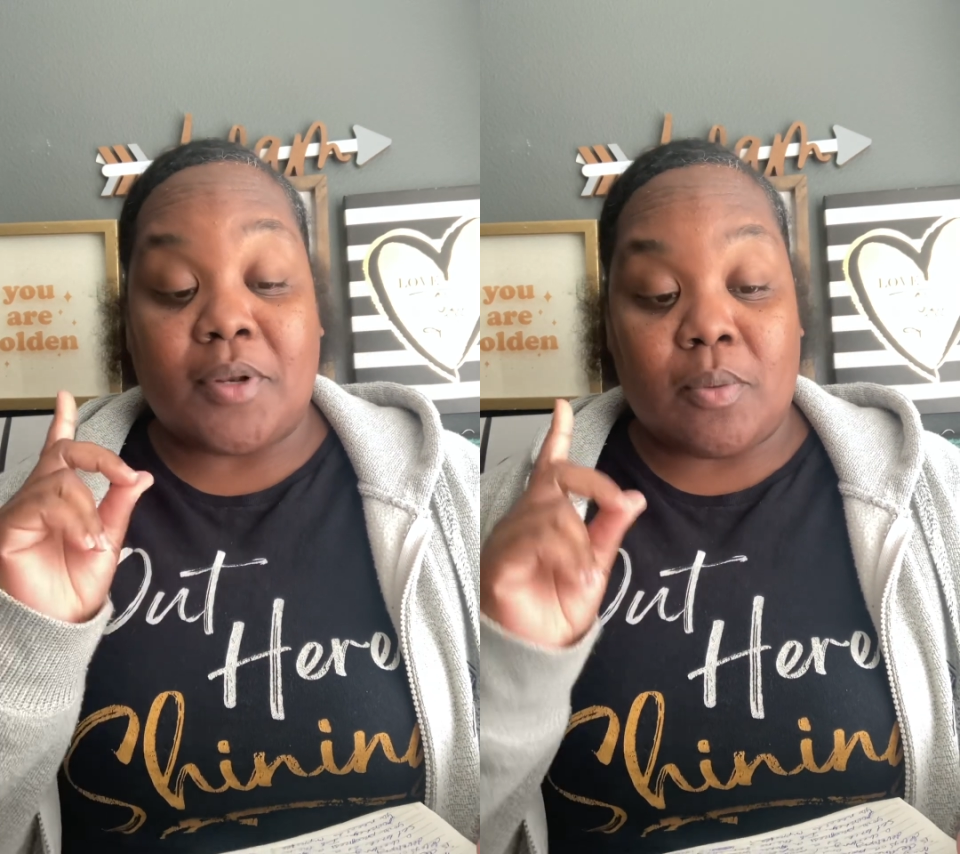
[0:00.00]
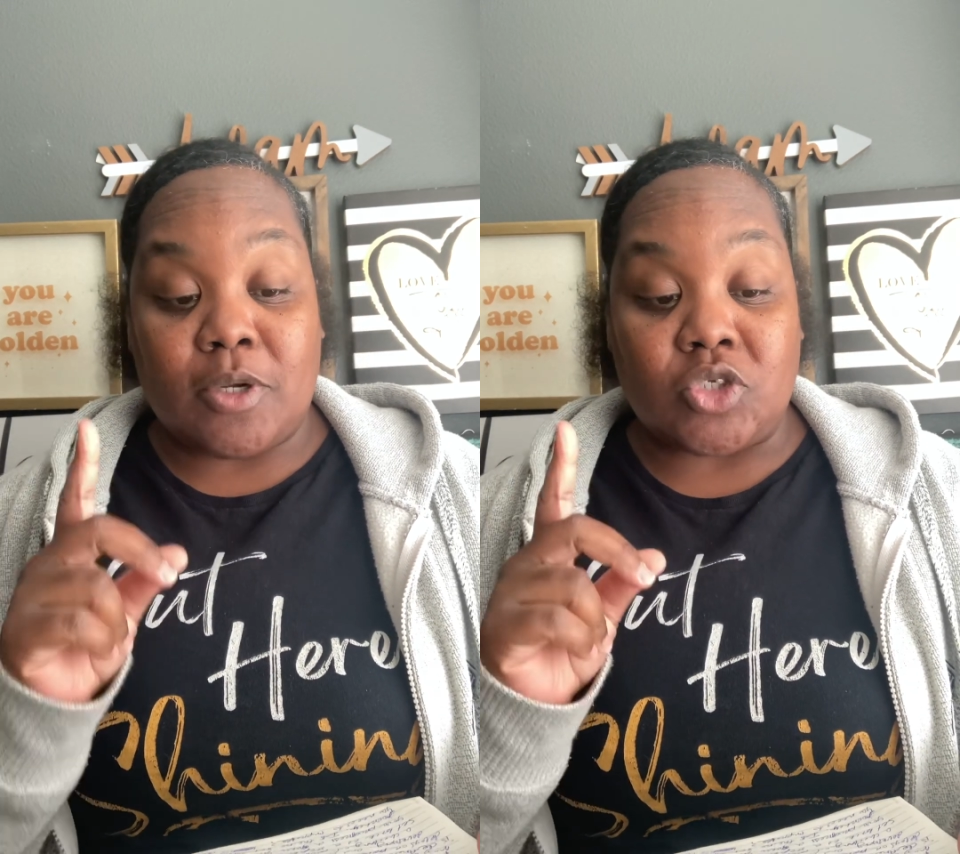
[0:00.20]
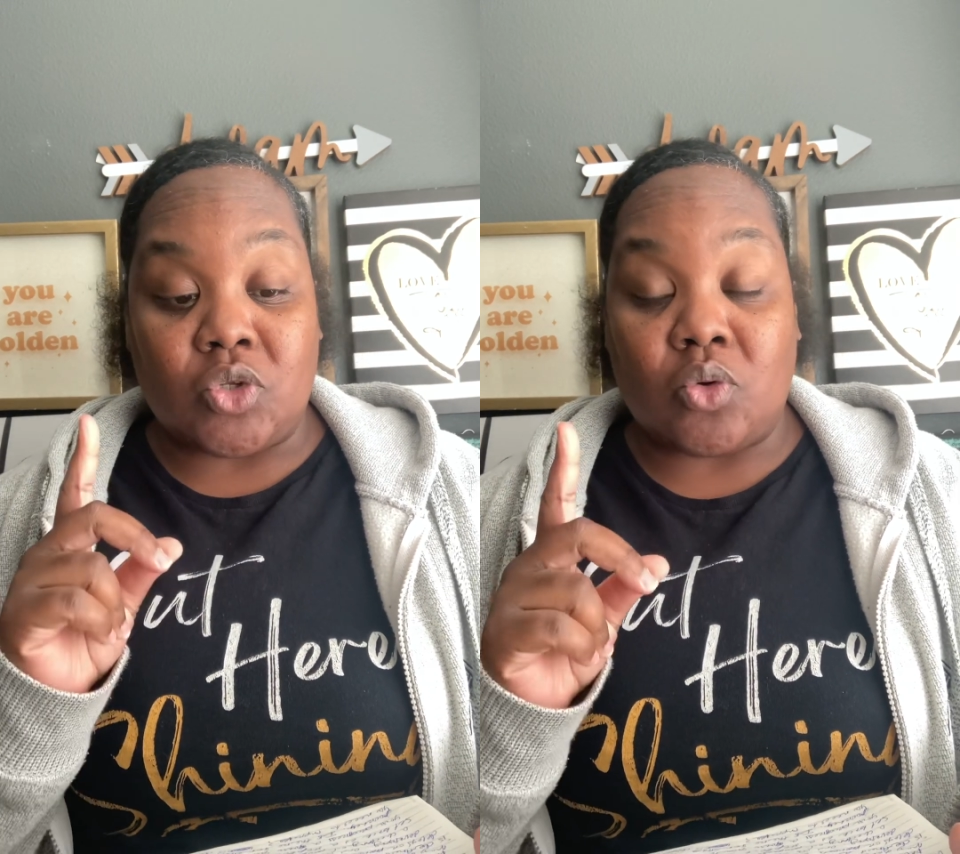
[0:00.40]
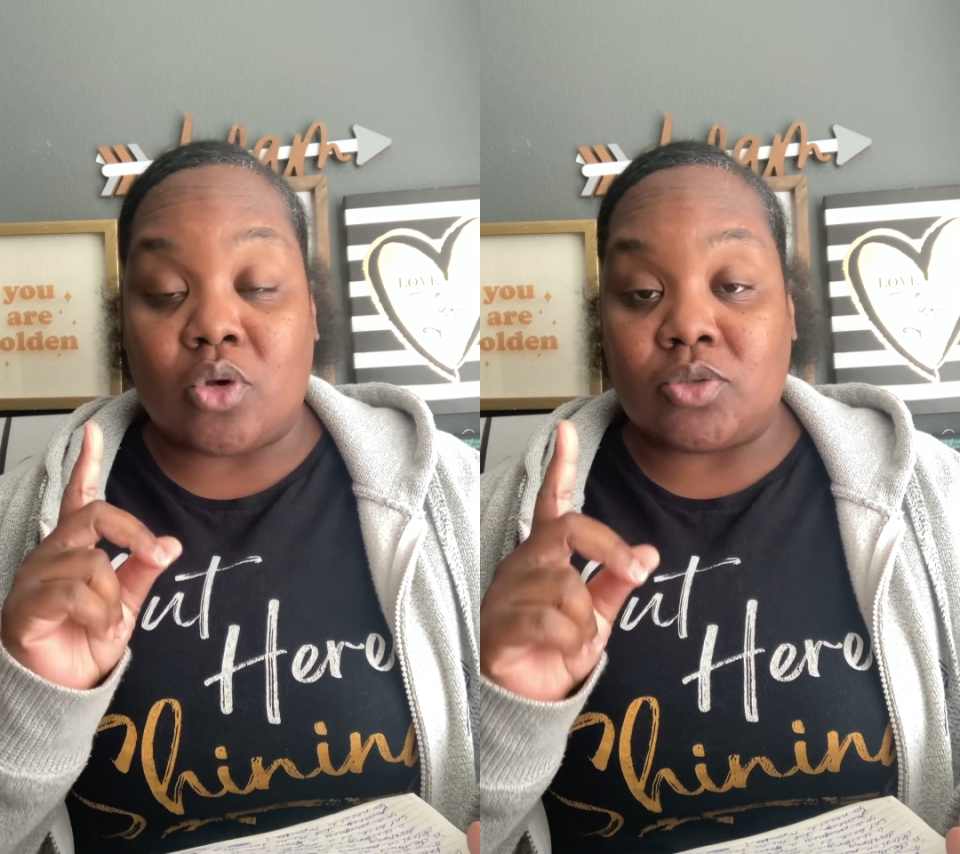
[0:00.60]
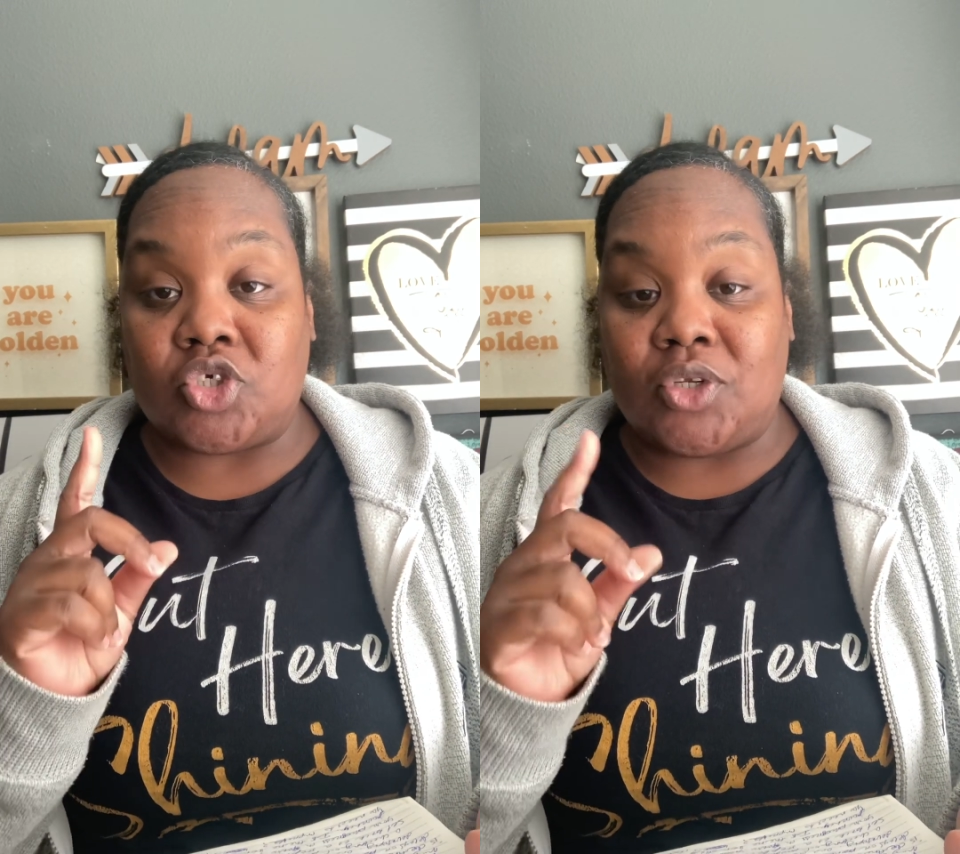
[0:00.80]
in our personal
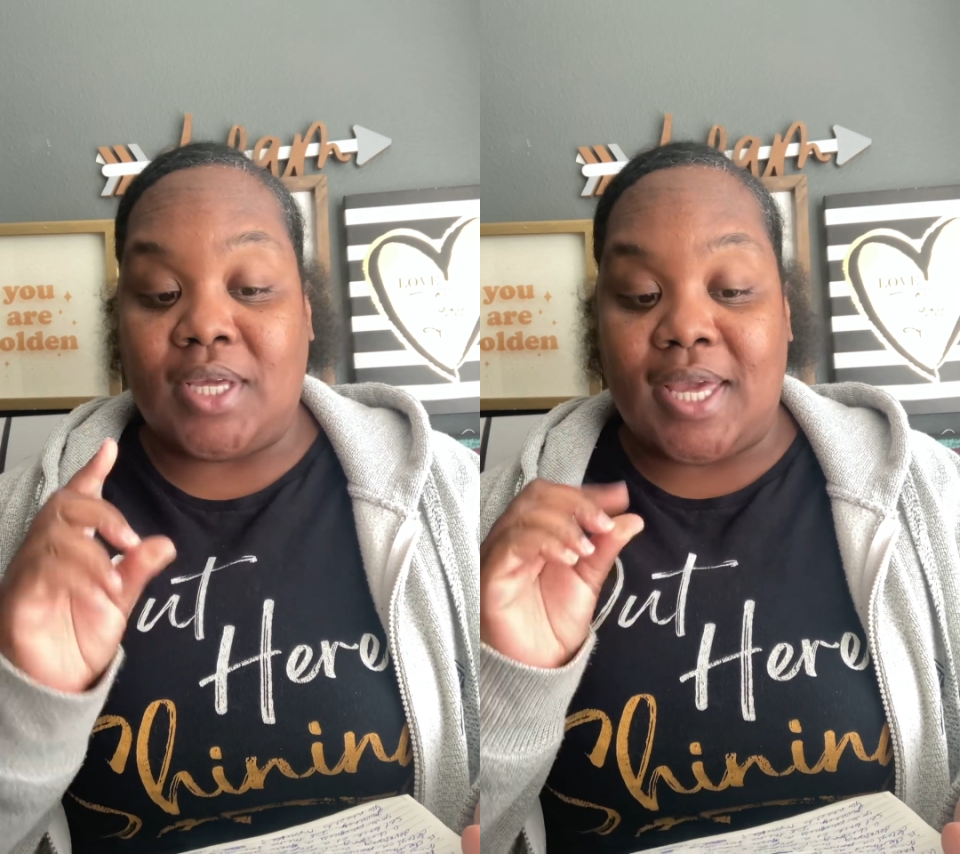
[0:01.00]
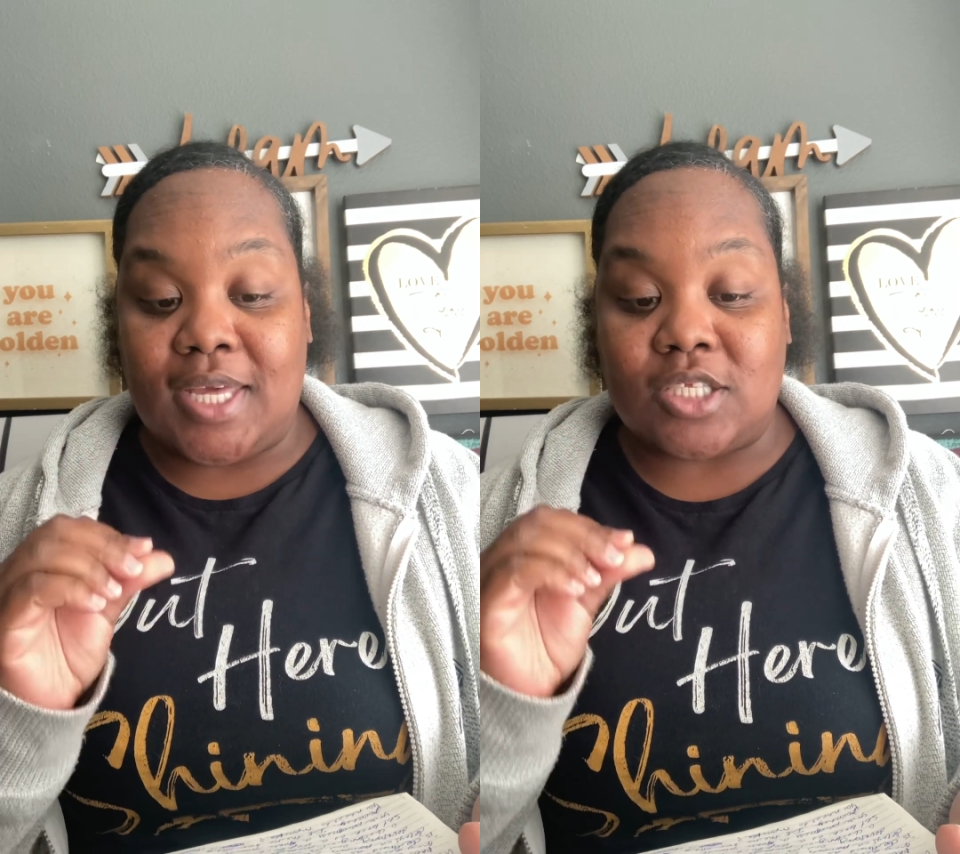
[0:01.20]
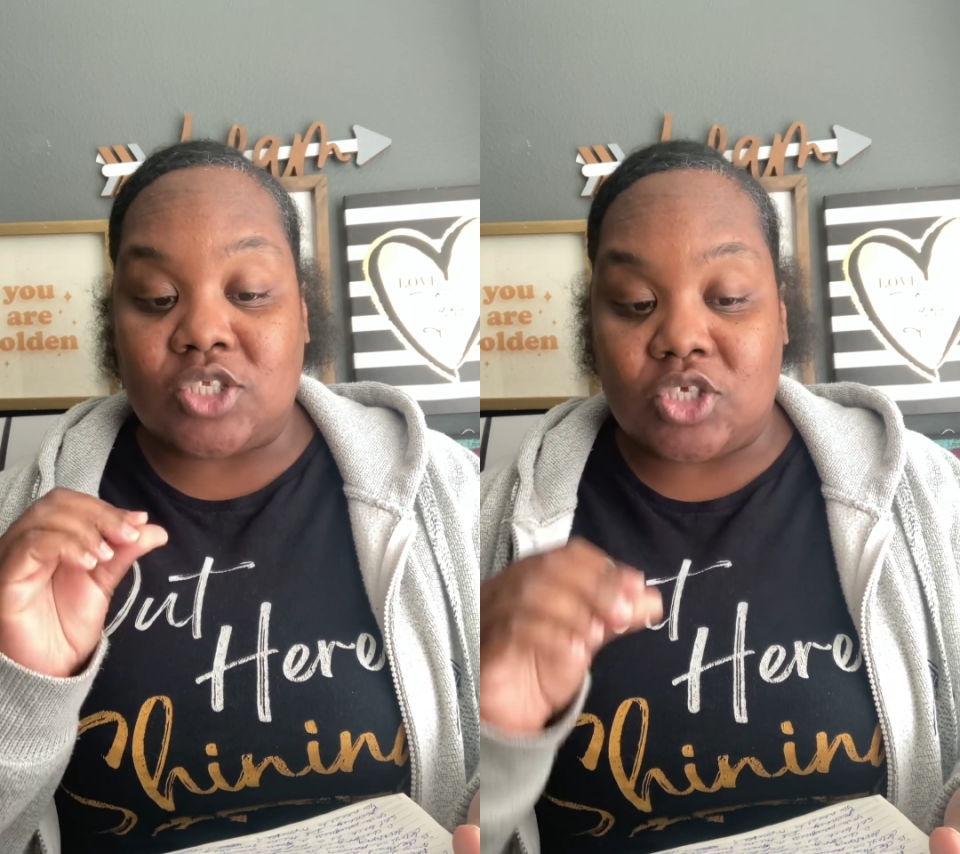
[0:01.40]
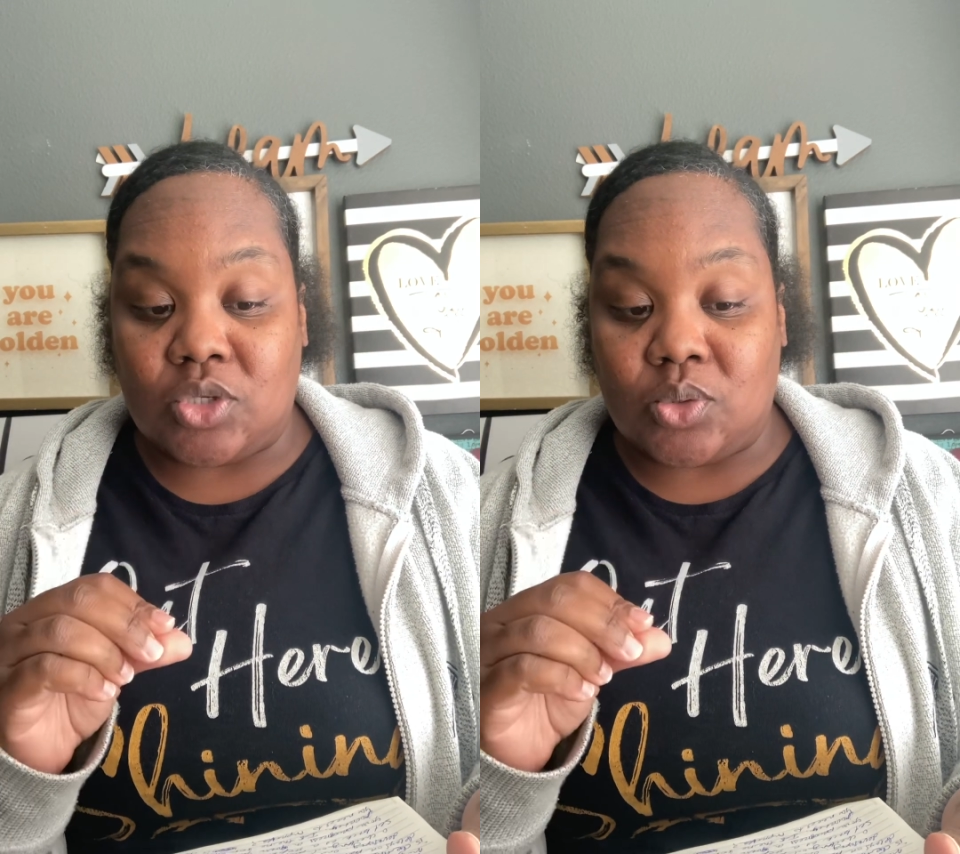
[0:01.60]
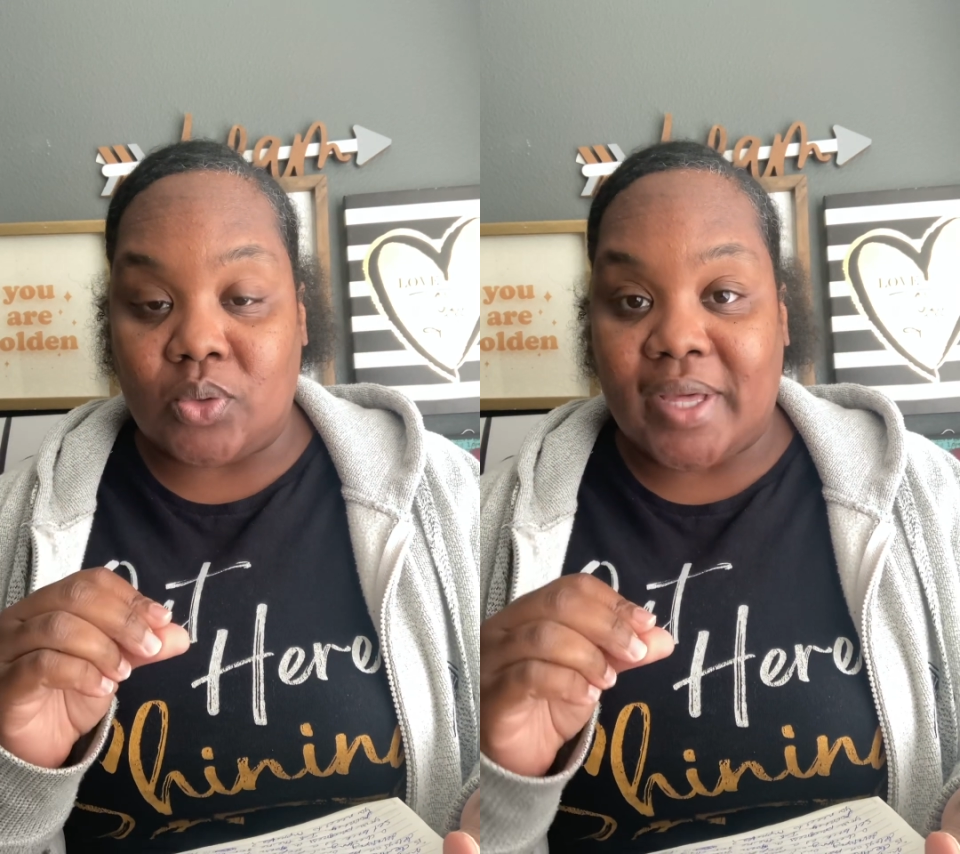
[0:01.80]
growth journey is
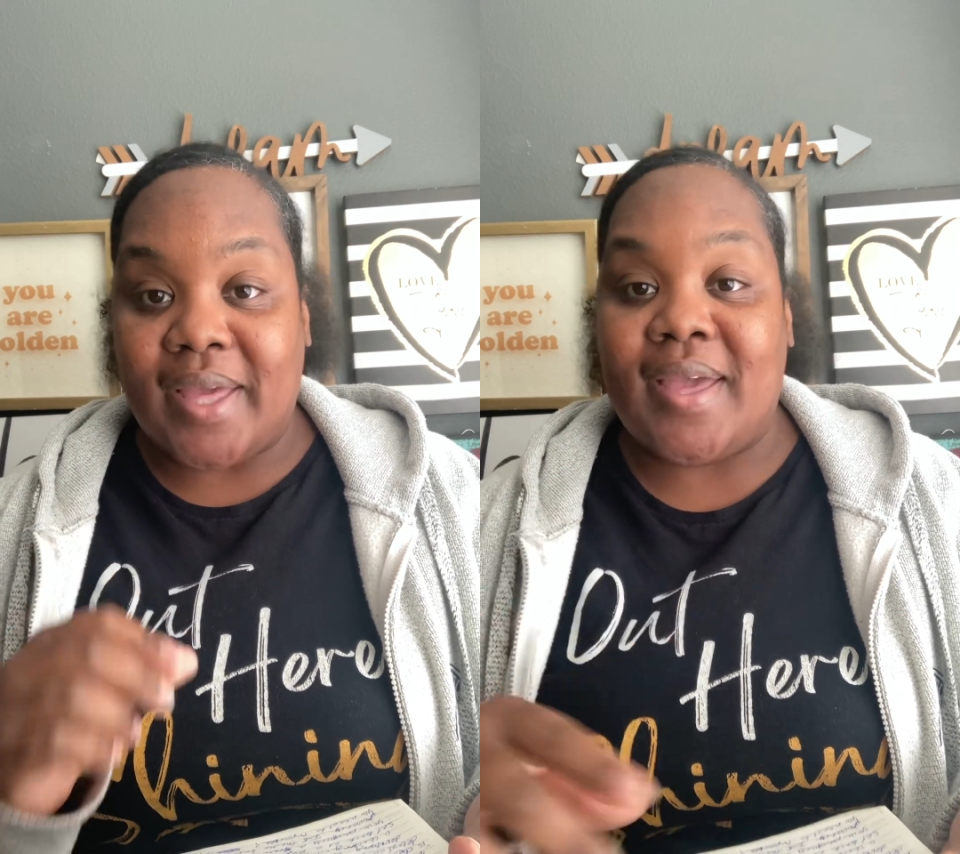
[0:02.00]
to